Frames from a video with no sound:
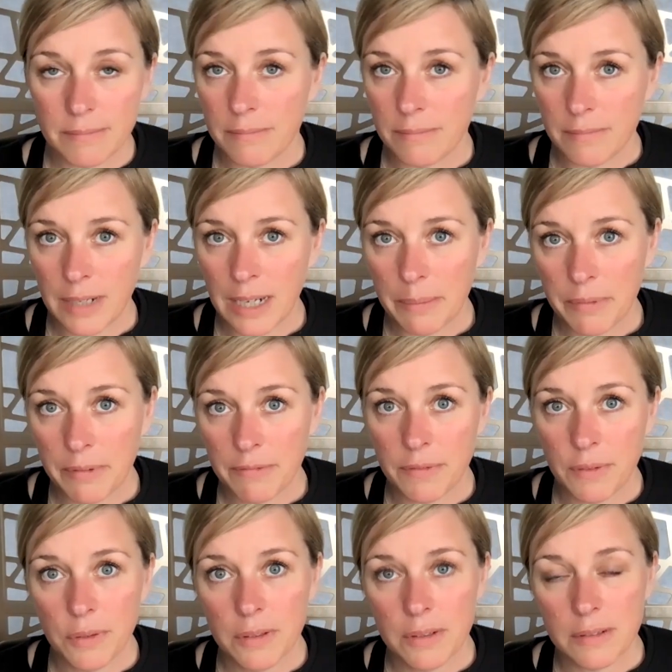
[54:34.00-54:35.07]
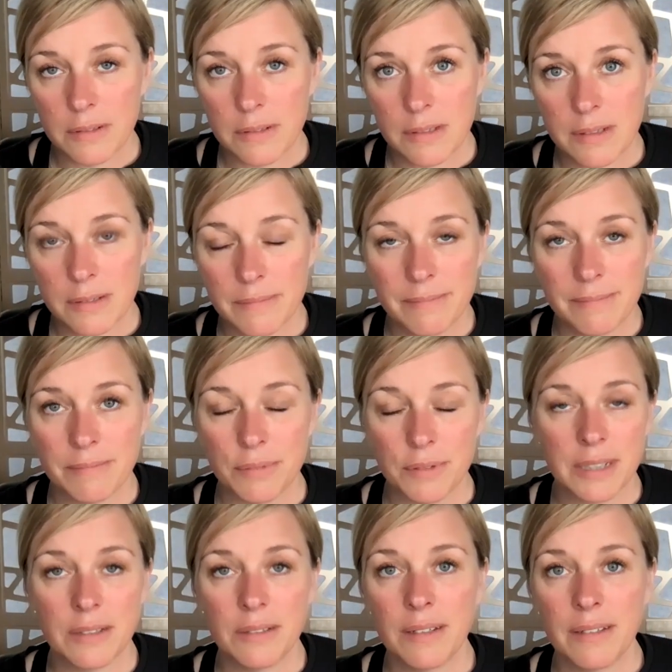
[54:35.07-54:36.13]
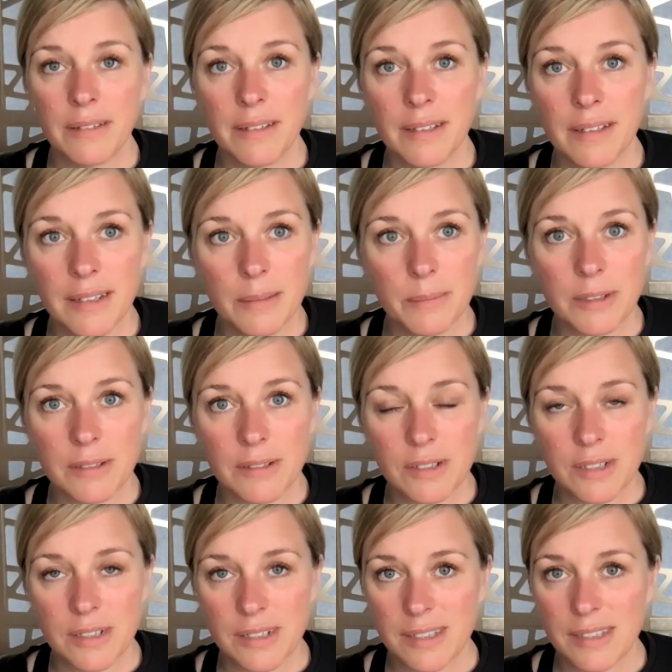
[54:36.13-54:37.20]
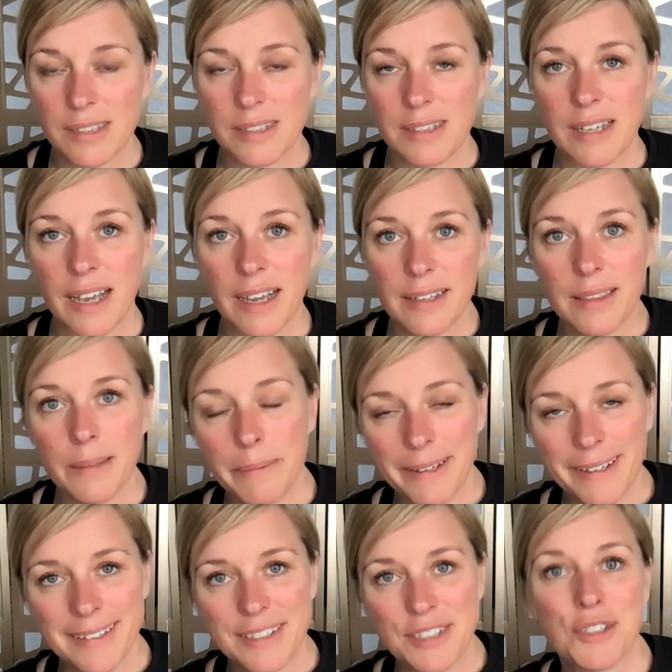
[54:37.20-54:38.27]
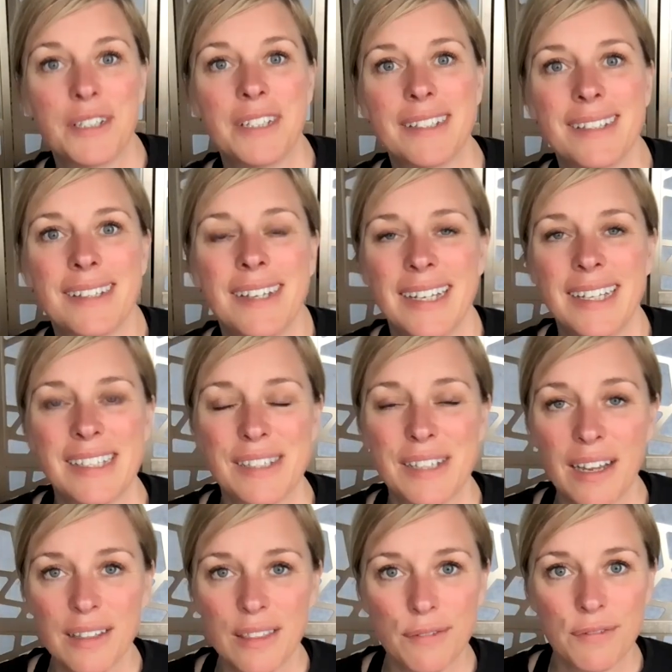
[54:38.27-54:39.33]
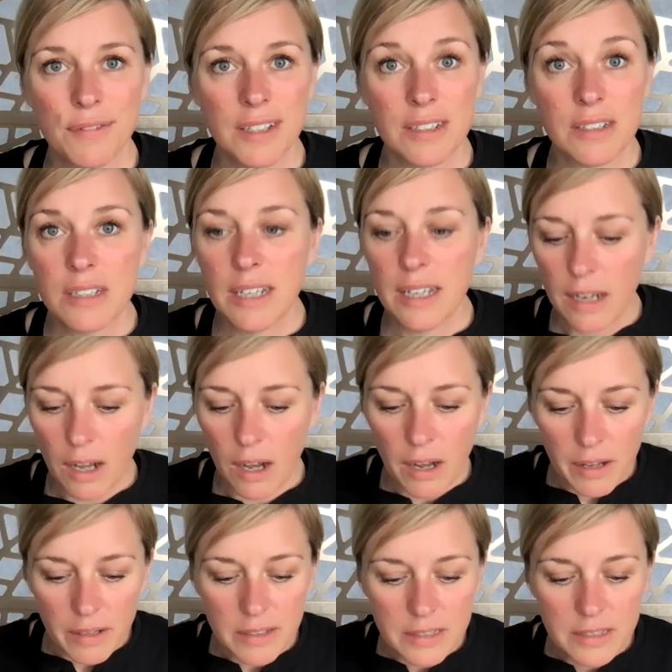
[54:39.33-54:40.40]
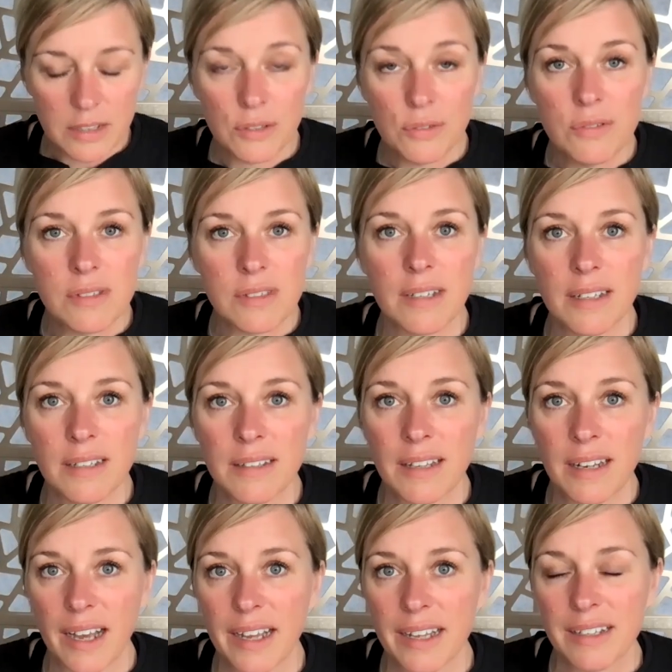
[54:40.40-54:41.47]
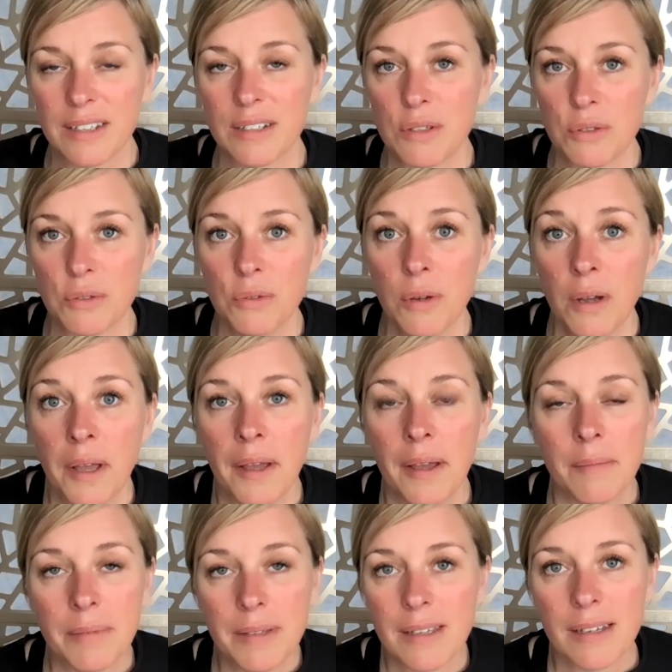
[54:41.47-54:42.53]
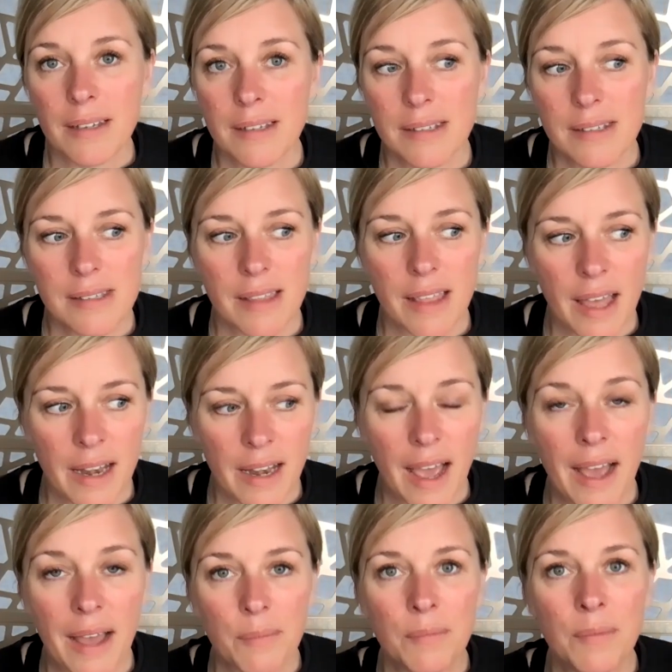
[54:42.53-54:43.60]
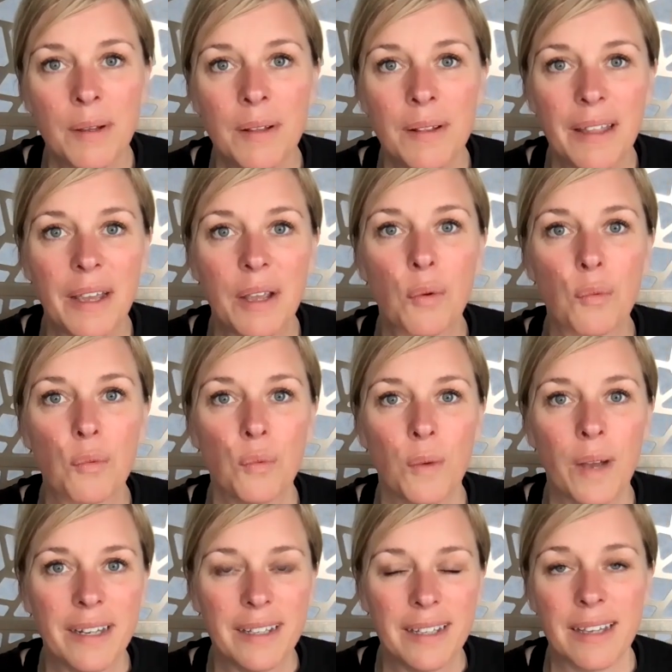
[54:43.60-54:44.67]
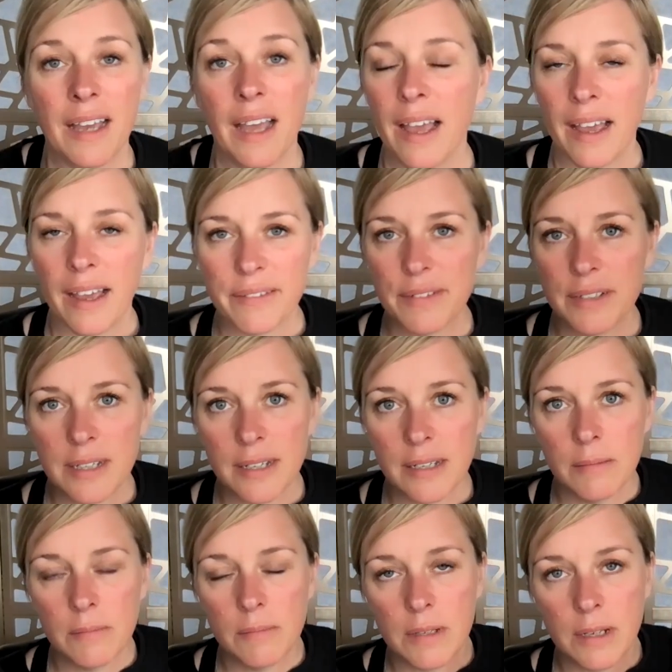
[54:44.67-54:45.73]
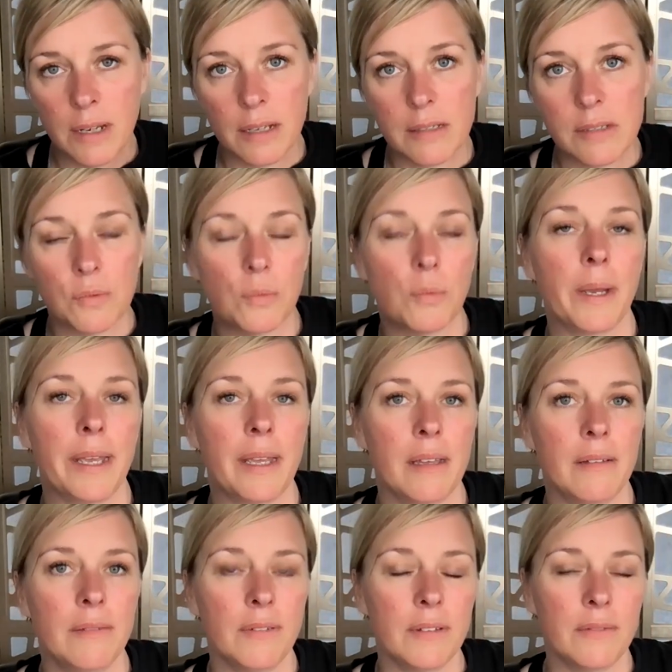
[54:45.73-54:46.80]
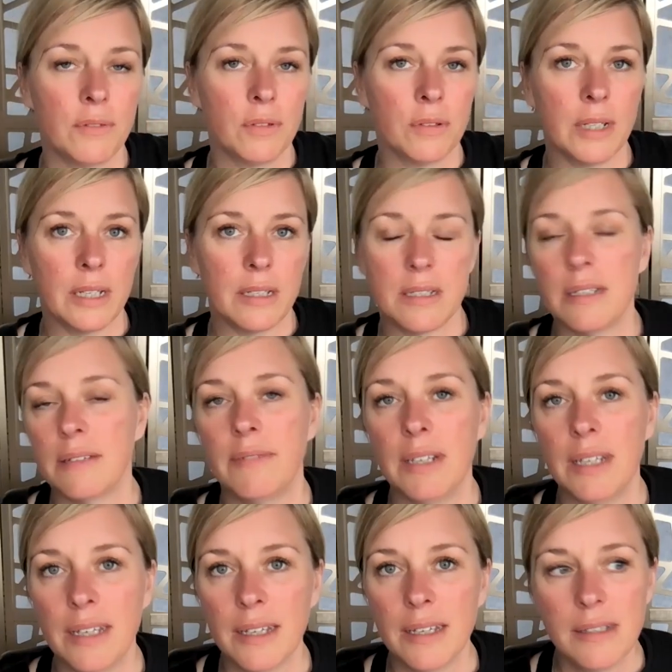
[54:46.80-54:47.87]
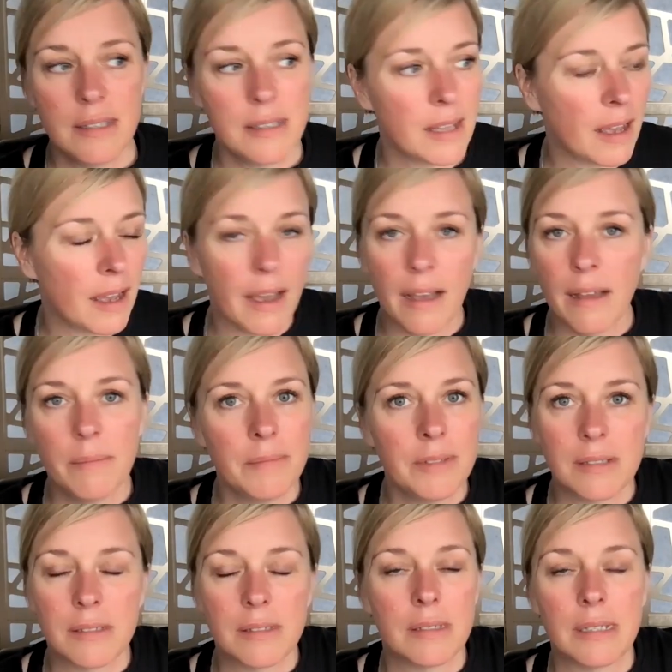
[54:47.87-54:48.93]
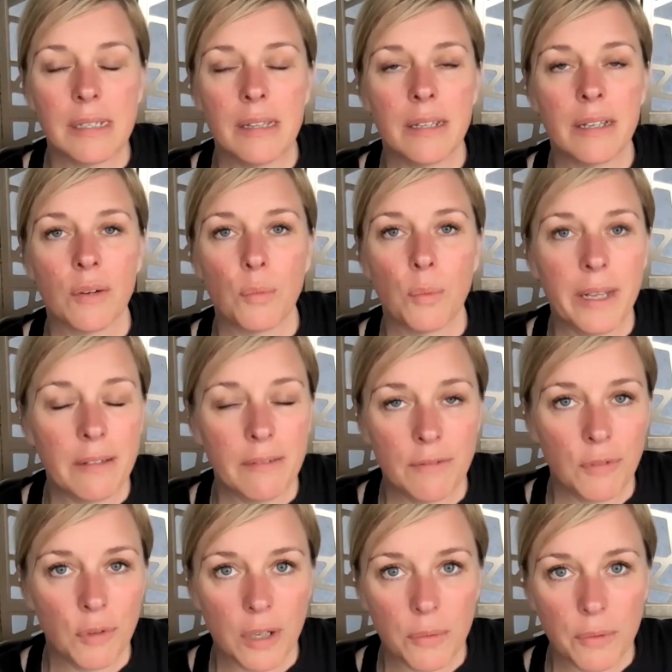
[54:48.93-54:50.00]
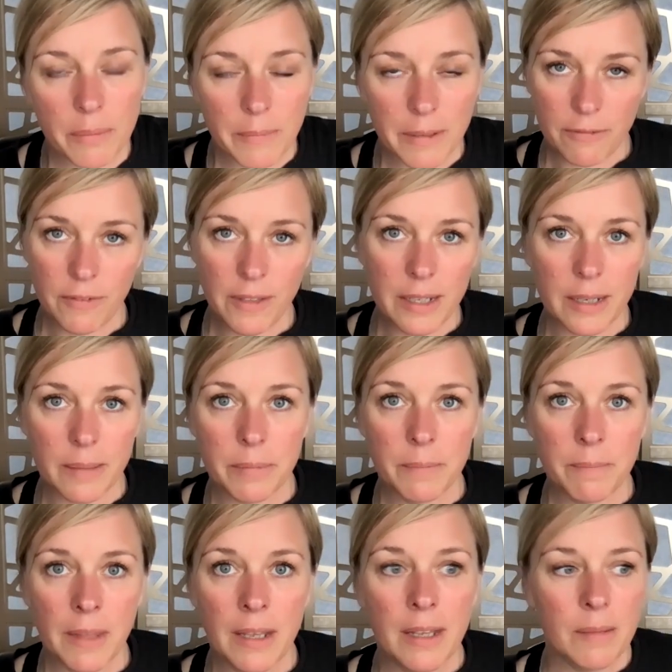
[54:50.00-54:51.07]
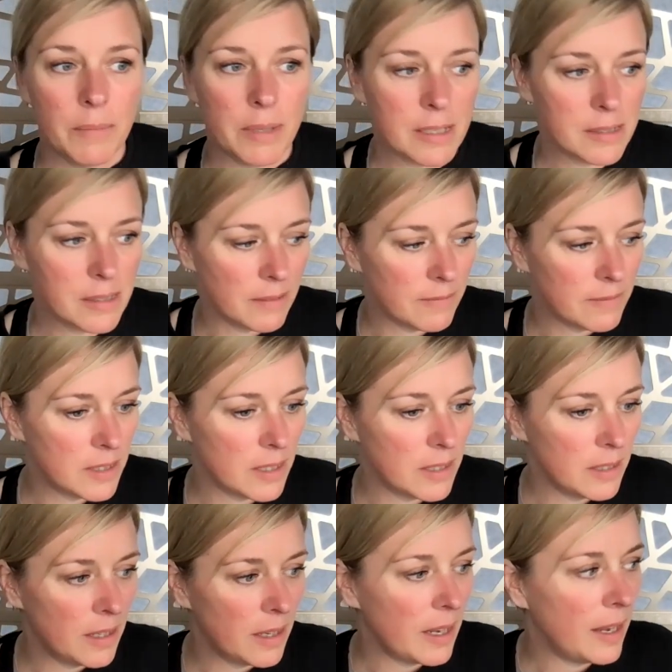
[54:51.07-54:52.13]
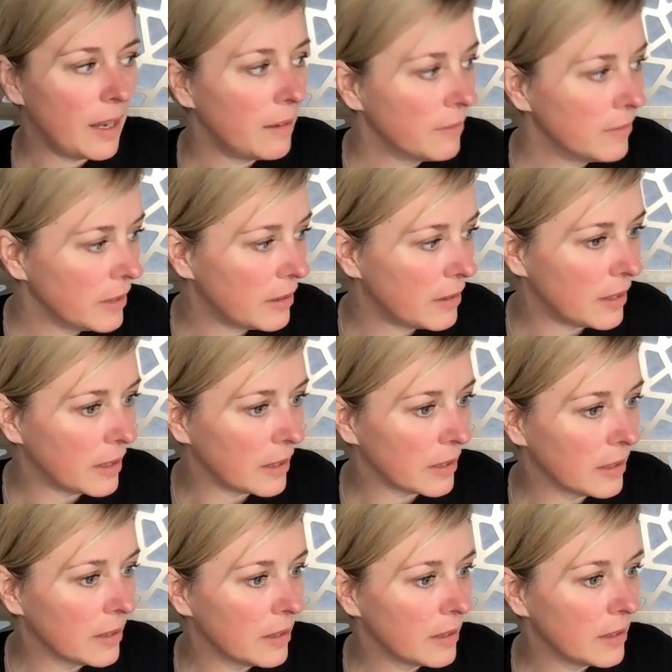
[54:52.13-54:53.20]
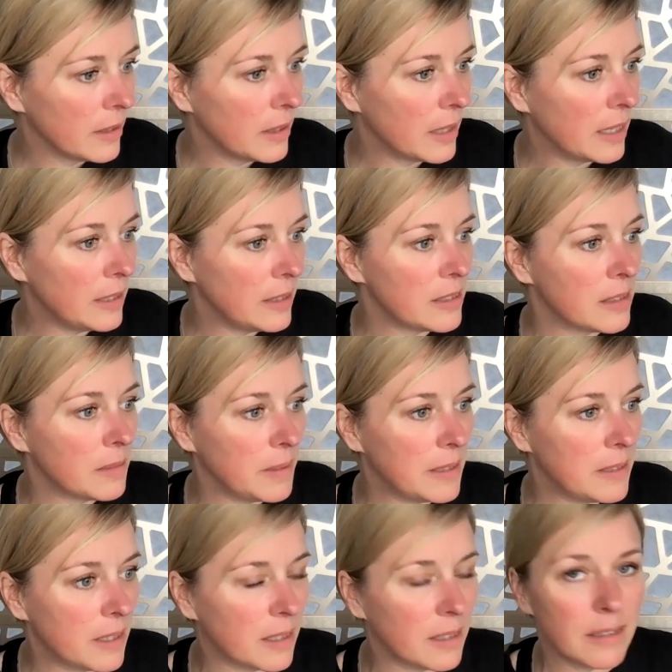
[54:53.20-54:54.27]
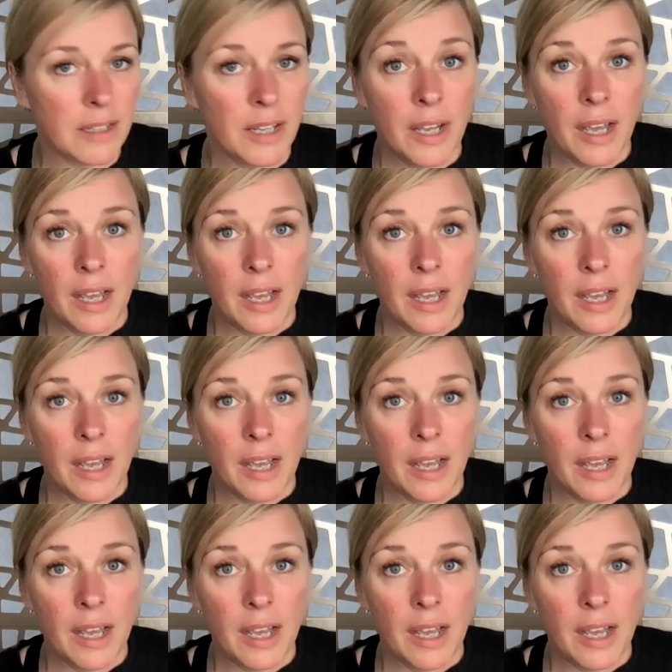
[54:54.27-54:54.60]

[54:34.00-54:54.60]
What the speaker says: mop the floors, bring out all the garbage, stock the pantry, stock the fridge, get all the to-dos done that I can do, because then I'm like ready. Every time the next wave of creativity hits, I'm just sitting there waiting for it with my feet up because I've done everything that needs to be done.